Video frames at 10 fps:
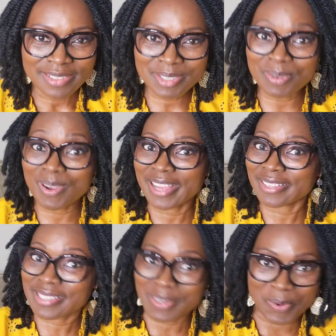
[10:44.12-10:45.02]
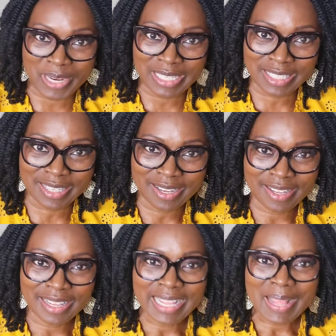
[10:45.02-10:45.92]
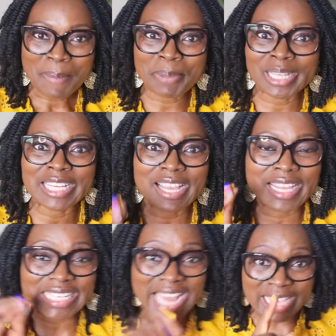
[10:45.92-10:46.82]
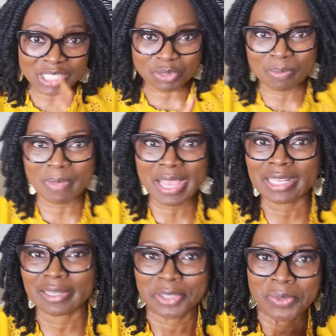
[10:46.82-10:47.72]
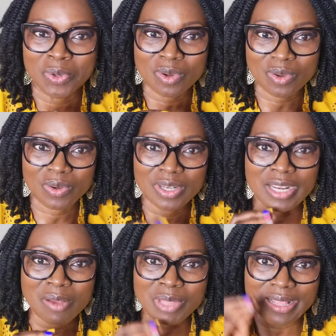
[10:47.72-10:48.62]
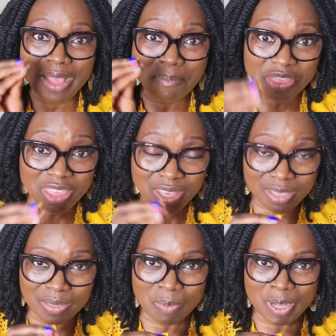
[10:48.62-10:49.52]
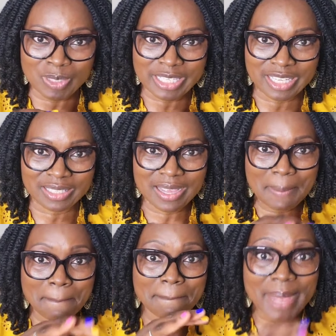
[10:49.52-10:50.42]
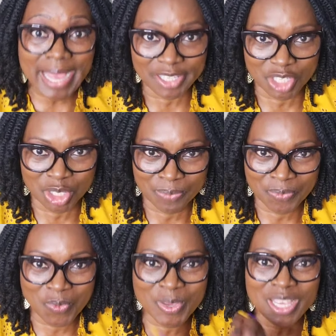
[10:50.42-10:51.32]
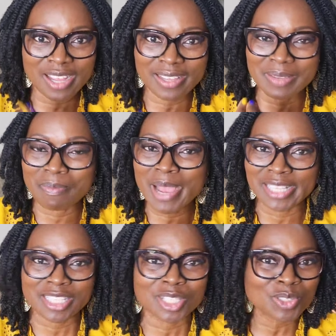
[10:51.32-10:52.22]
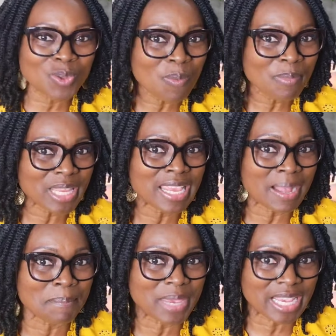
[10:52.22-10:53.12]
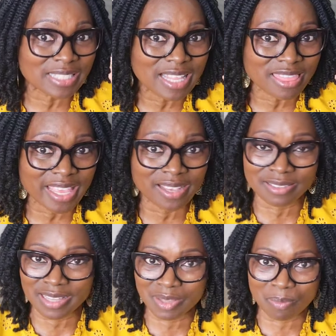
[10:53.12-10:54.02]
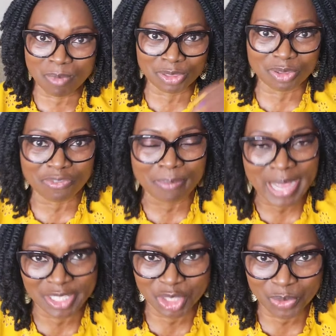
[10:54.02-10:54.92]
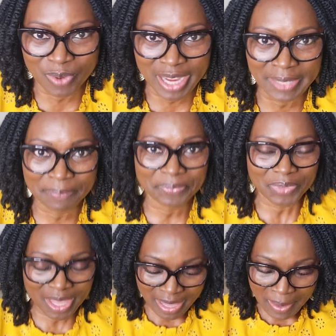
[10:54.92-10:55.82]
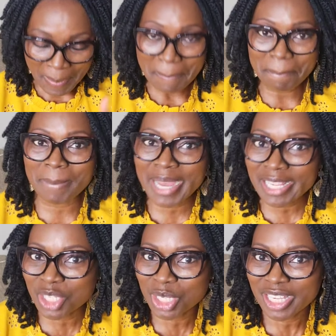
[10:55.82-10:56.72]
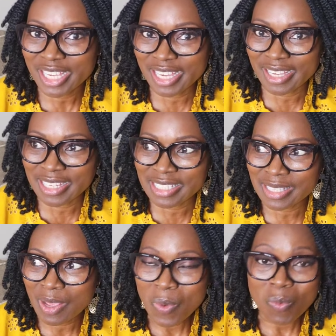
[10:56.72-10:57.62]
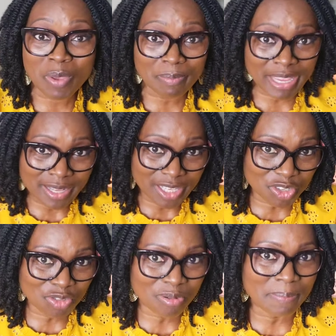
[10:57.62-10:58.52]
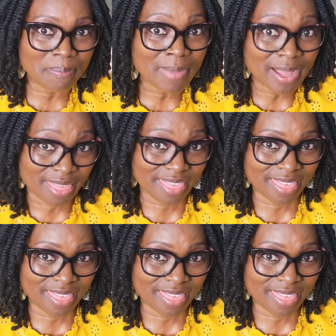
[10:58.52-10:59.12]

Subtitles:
to answer it. But a nice reminder though, now that I'm thinking about it, March, we are in March. So many amazing things in the month of March, right? March is Women History Month.